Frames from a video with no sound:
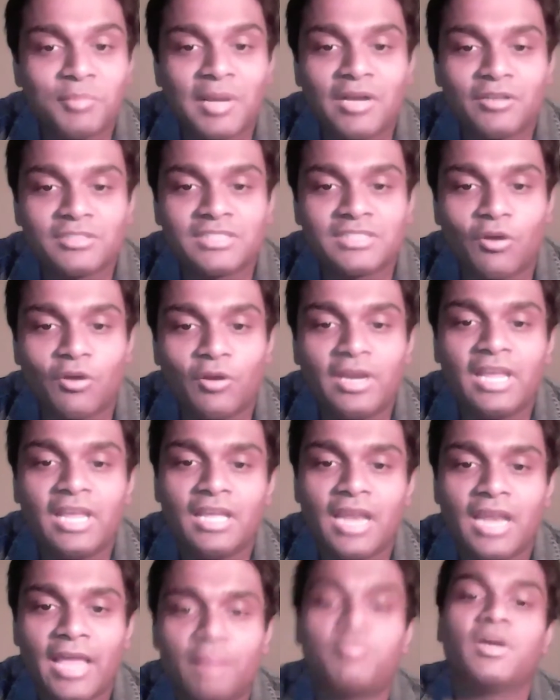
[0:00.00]
because only
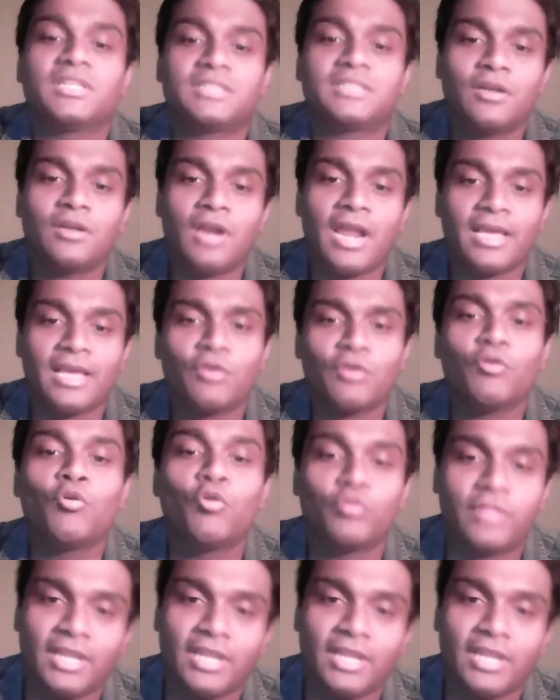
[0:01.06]
like person like you who